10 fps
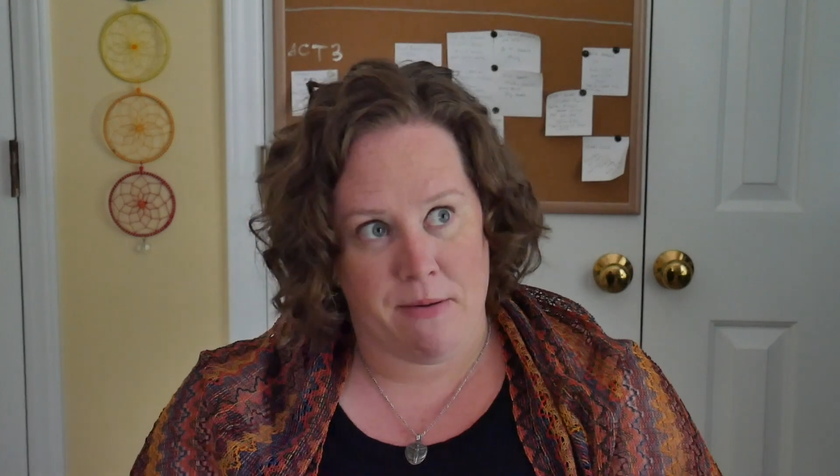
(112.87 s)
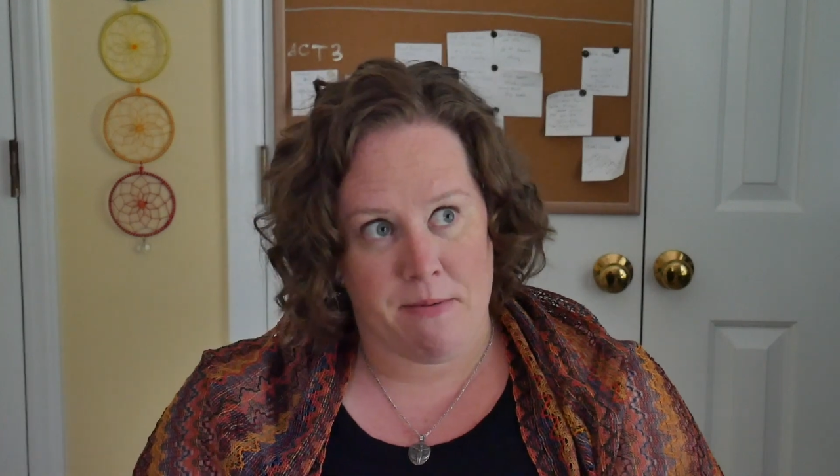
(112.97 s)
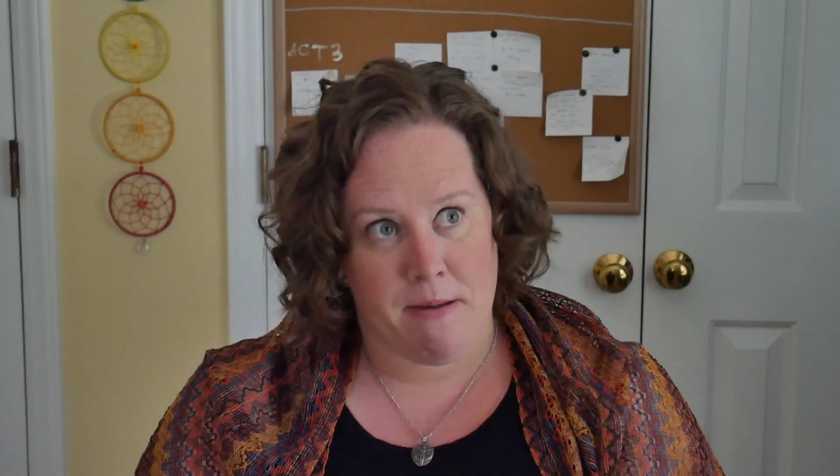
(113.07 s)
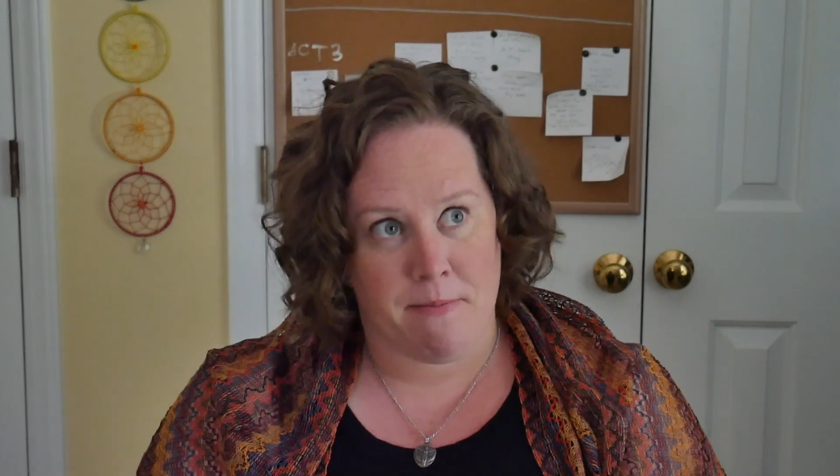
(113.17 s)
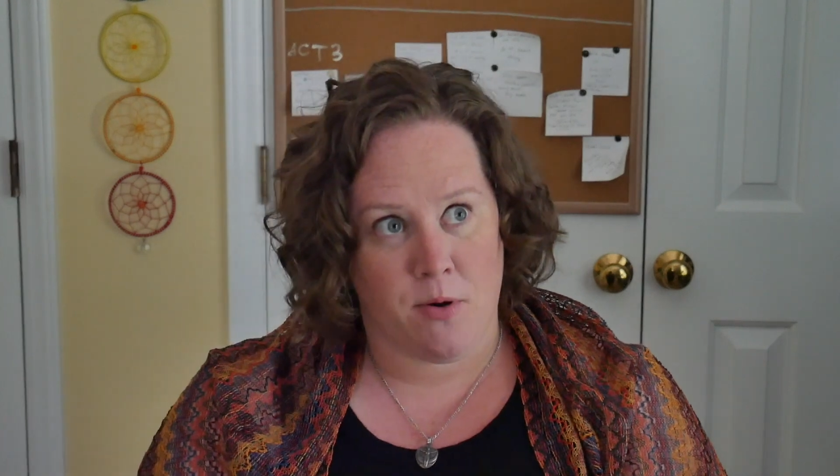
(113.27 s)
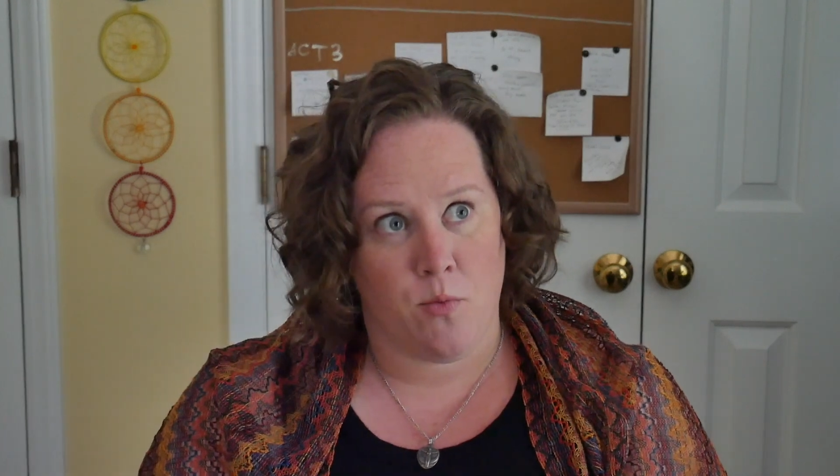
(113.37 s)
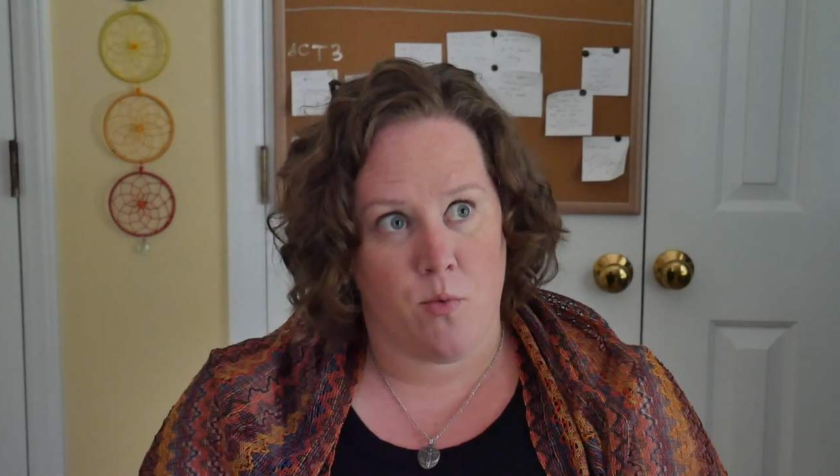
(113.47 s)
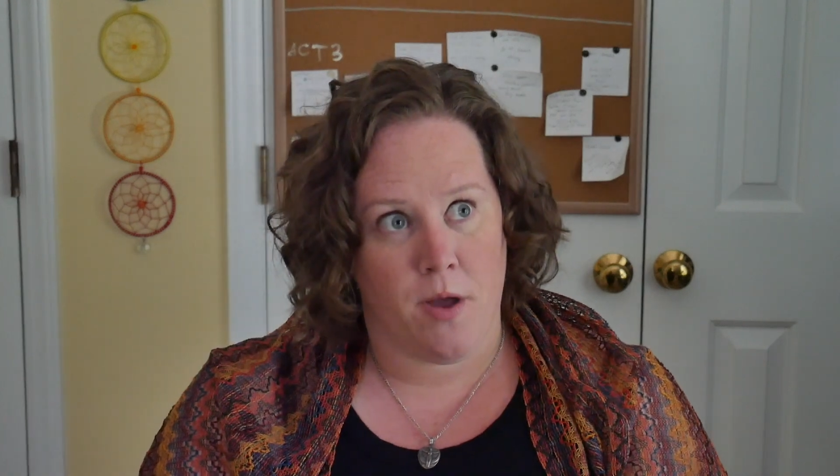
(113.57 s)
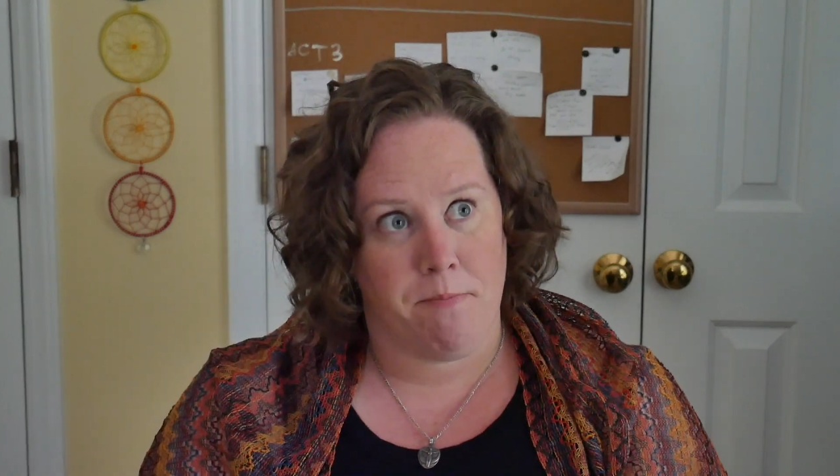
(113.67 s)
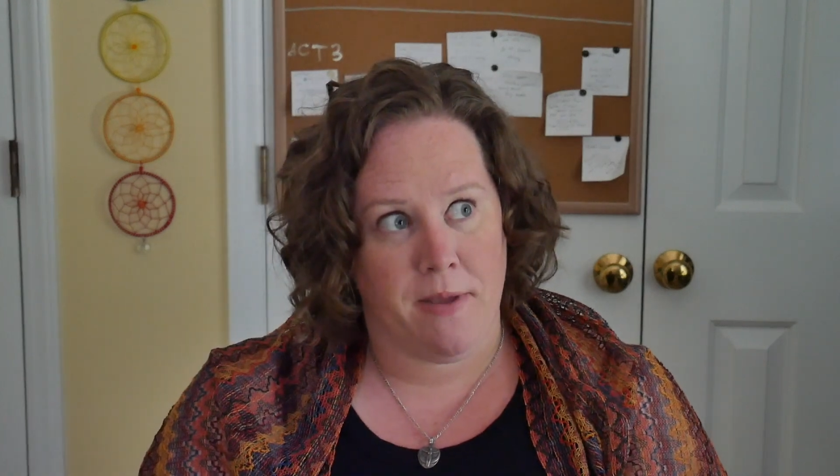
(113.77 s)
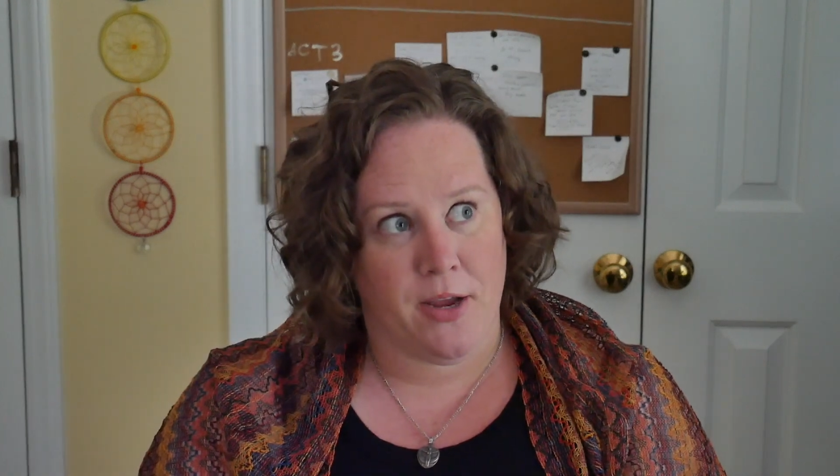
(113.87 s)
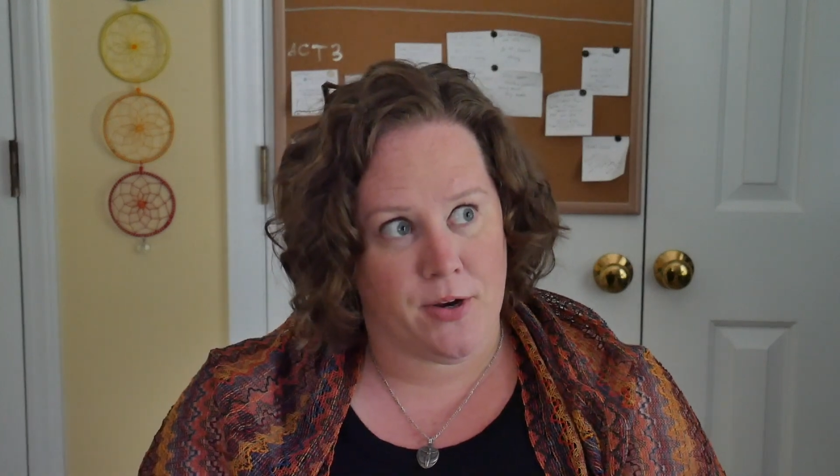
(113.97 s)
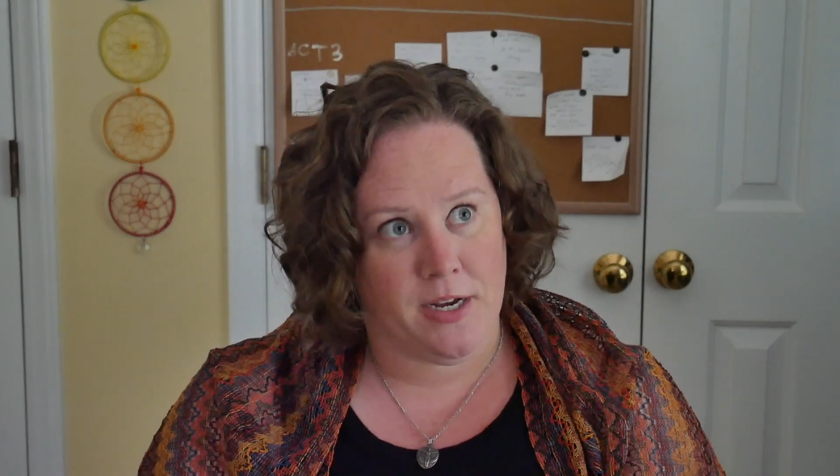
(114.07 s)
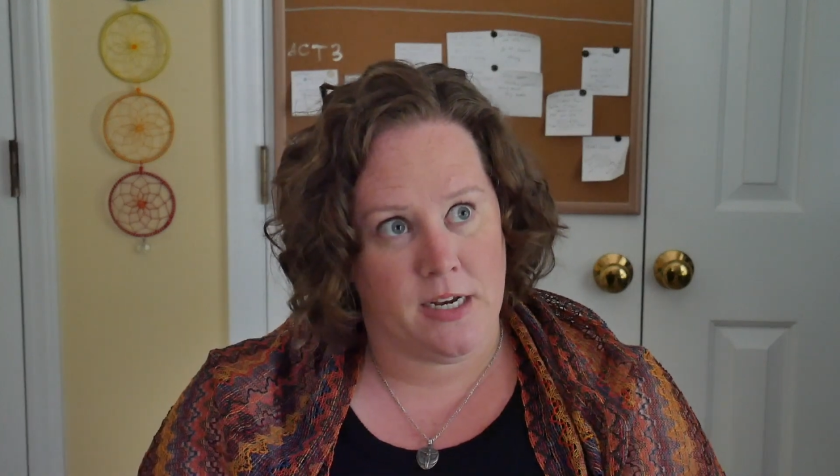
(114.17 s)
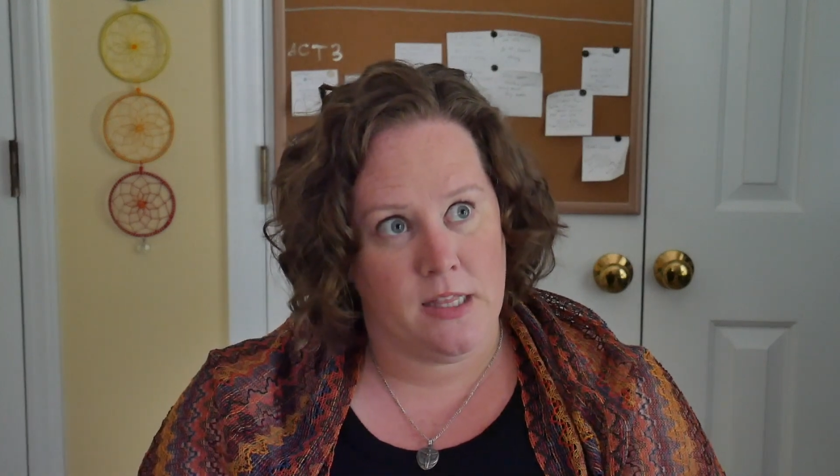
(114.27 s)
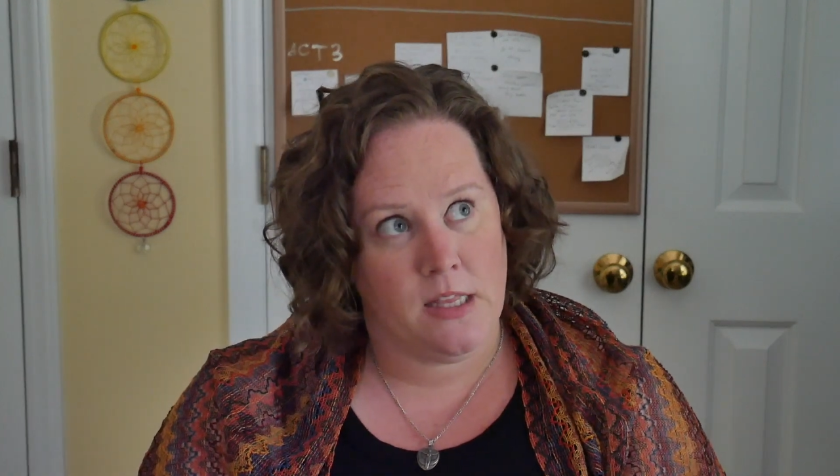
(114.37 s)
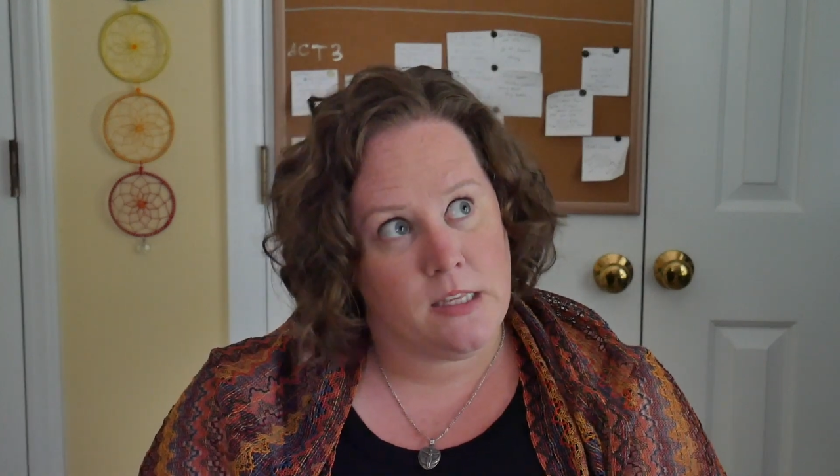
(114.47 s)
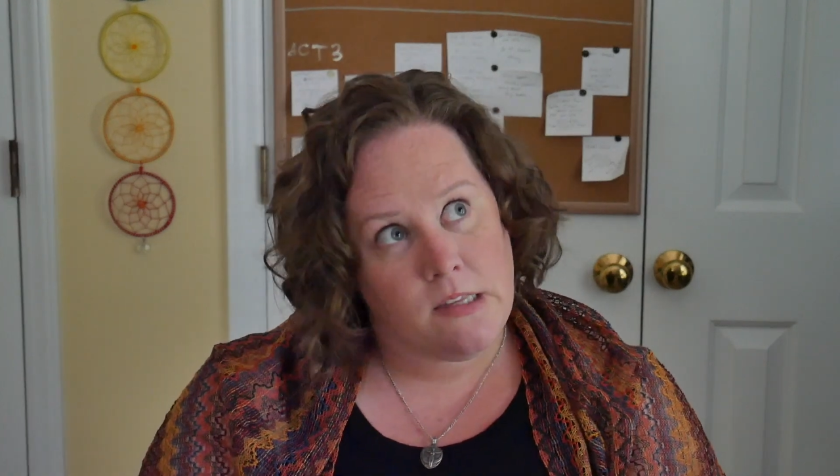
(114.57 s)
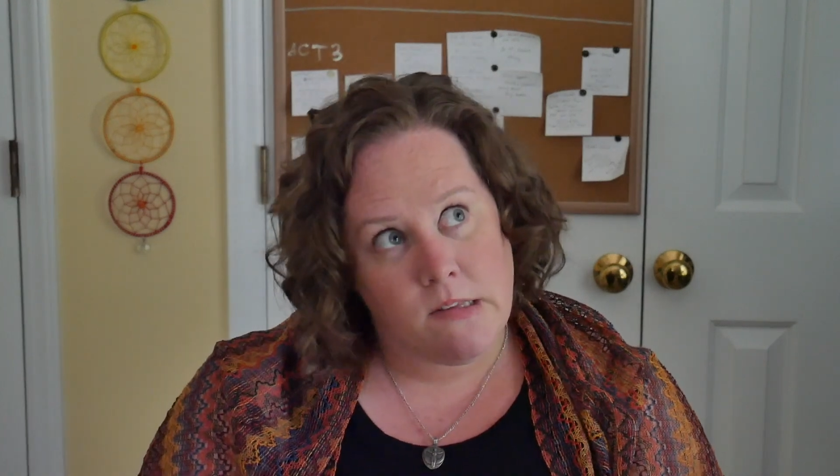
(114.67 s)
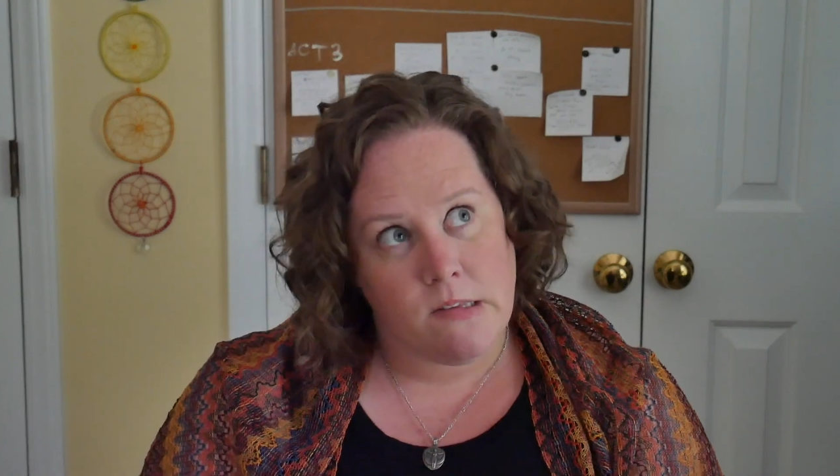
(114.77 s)
remember what period
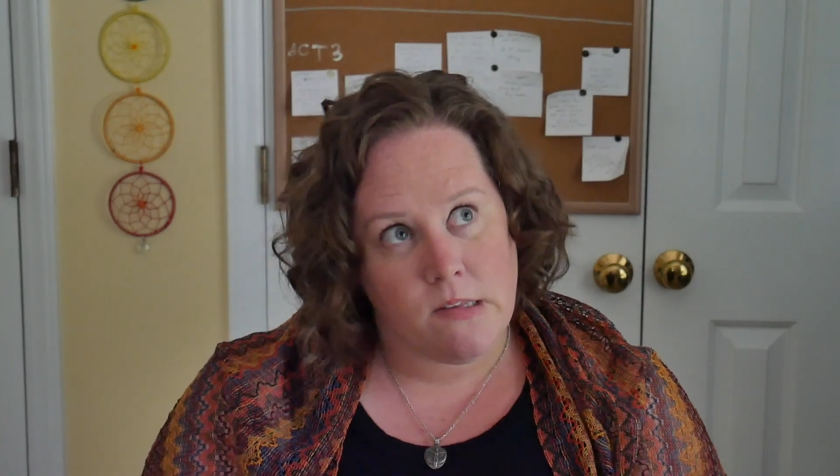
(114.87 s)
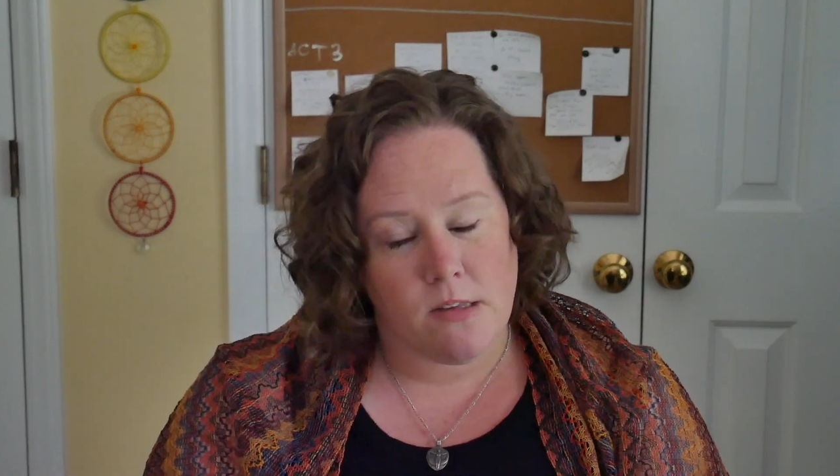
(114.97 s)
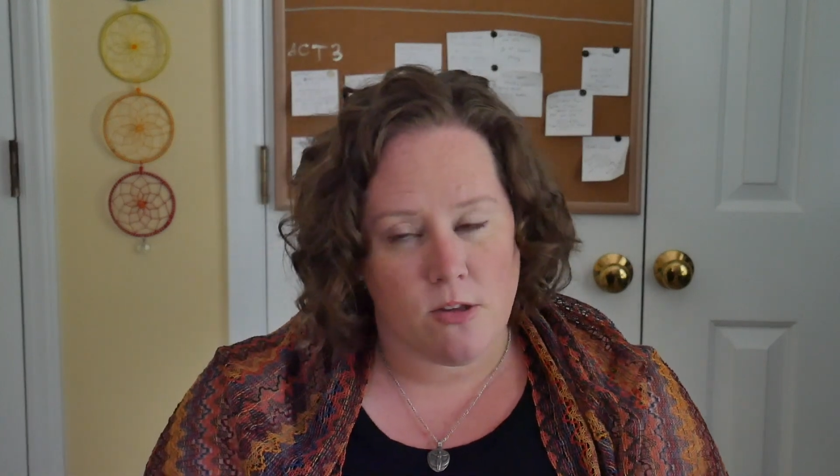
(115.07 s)
this